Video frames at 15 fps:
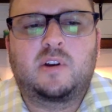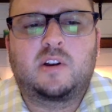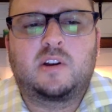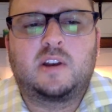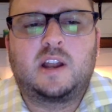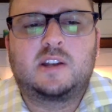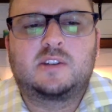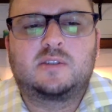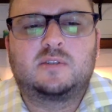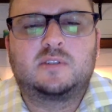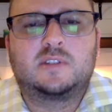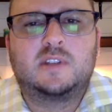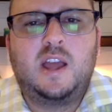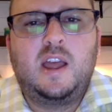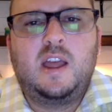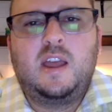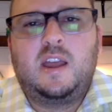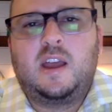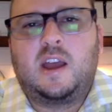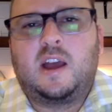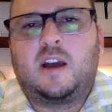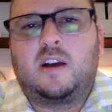credentials.
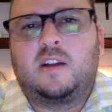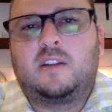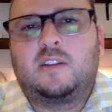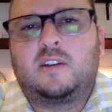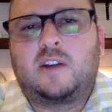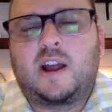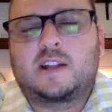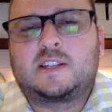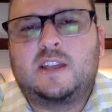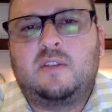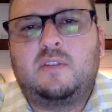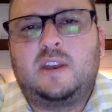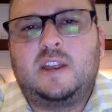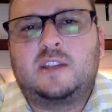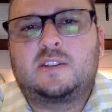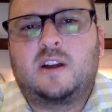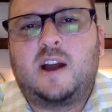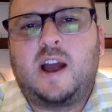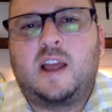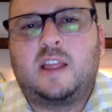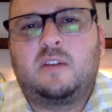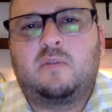Their activities are
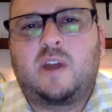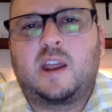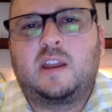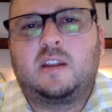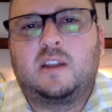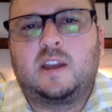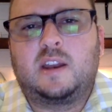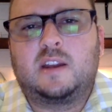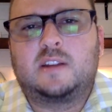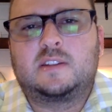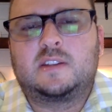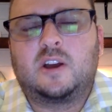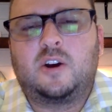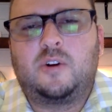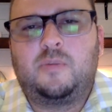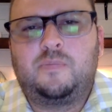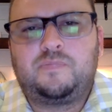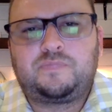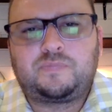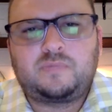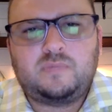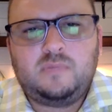highly regulated. So,
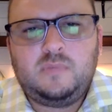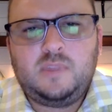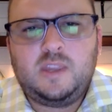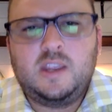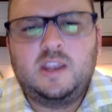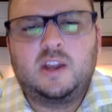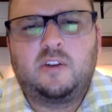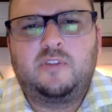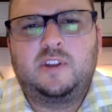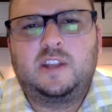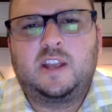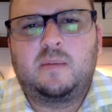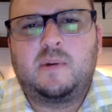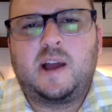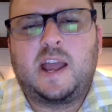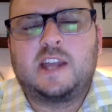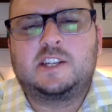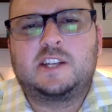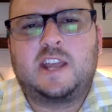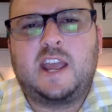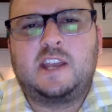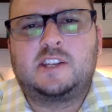if we think about
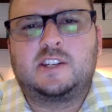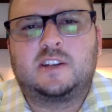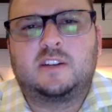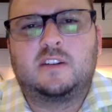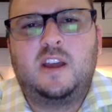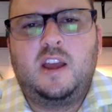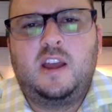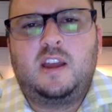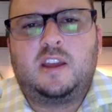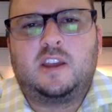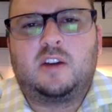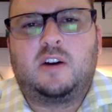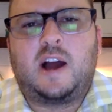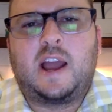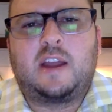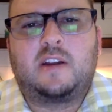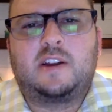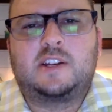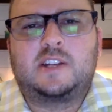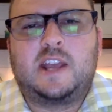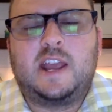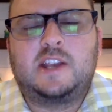education, higher
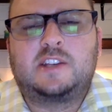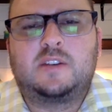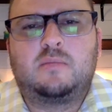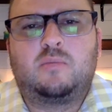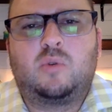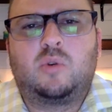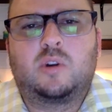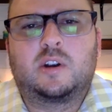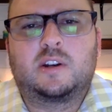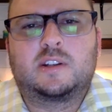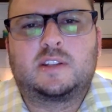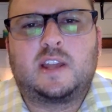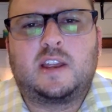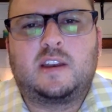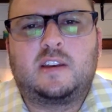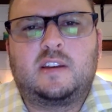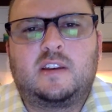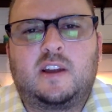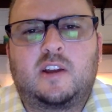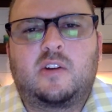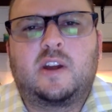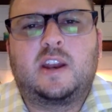education boards and
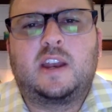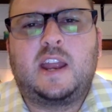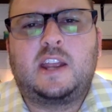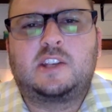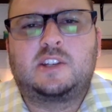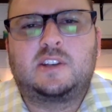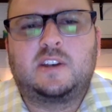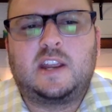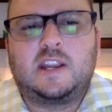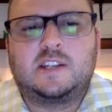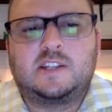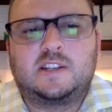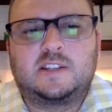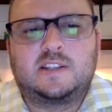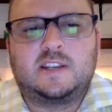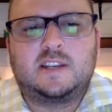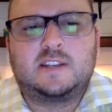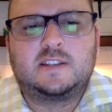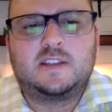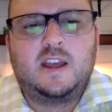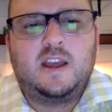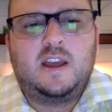accreditation
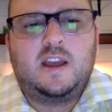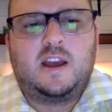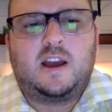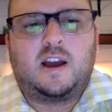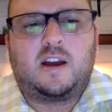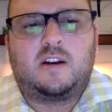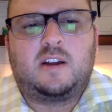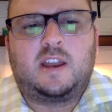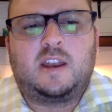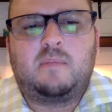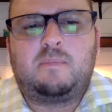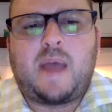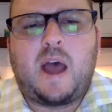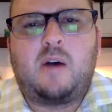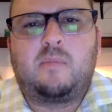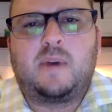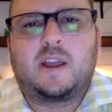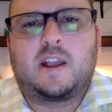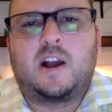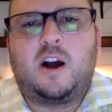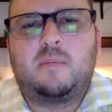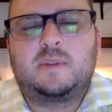agencies, and then bound by a
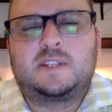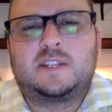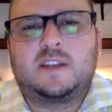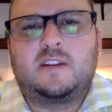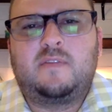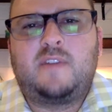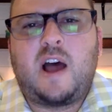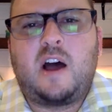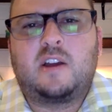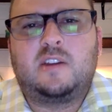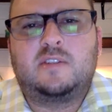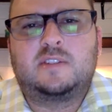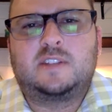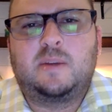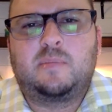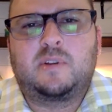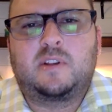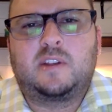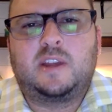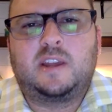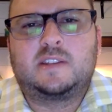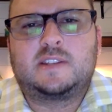common set of values,
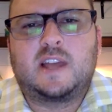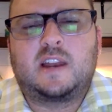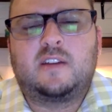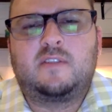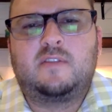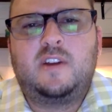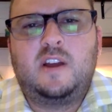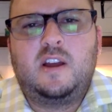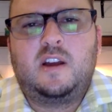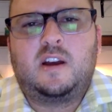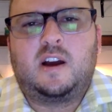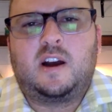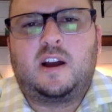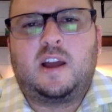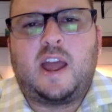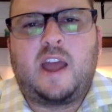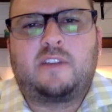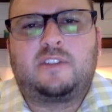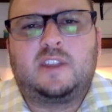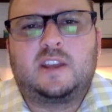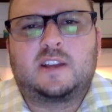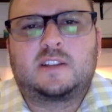typically a set of
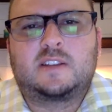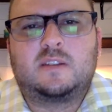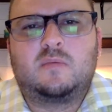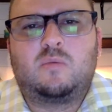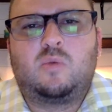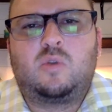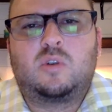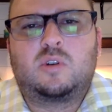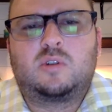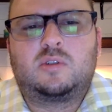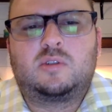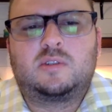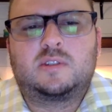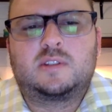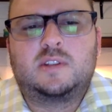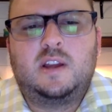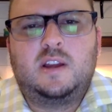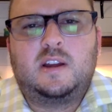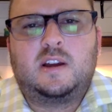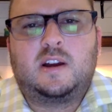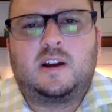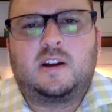ethics and morals.
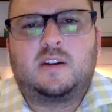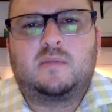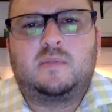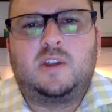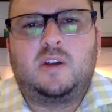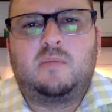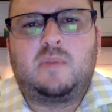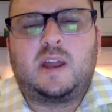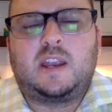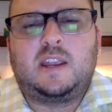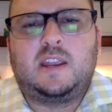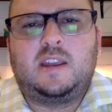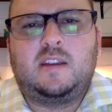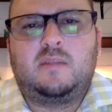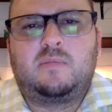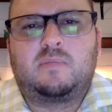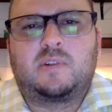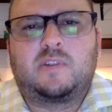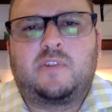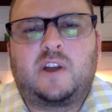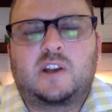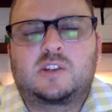Many
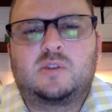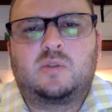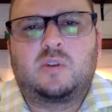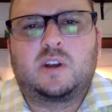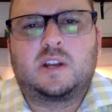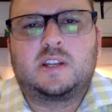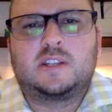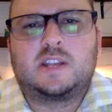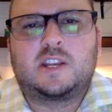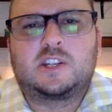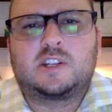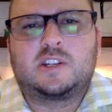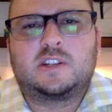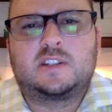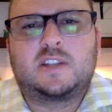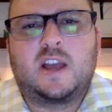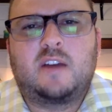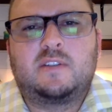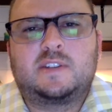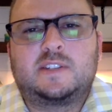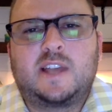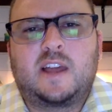professional organizations have
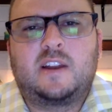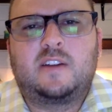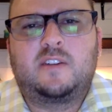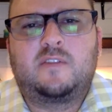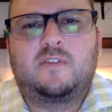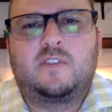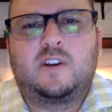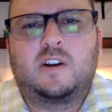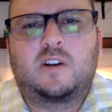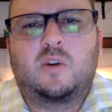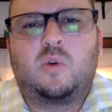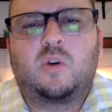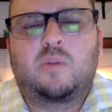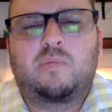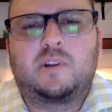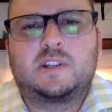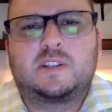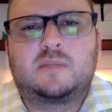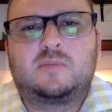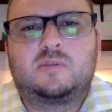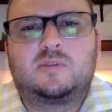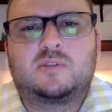a set of core
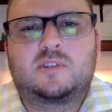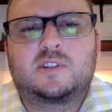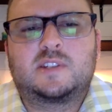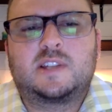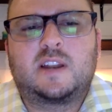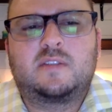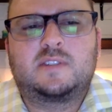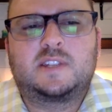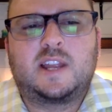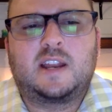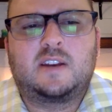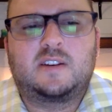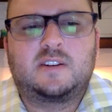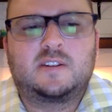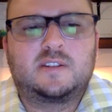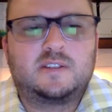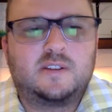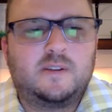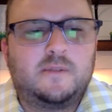principles or set of standards.